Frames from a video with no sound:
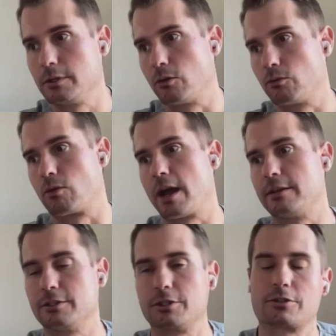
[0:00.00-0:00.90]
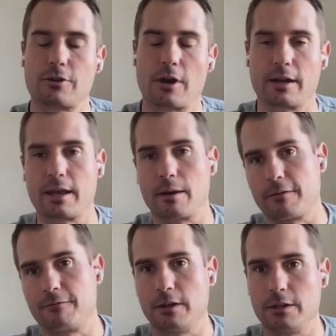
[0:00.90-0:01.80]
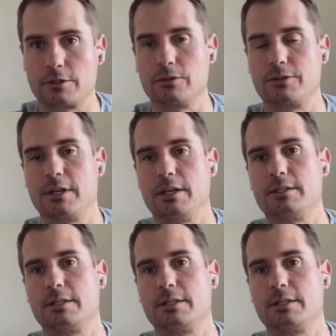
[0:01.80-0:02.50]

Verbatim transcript: you know, read to just try to get my fitness routines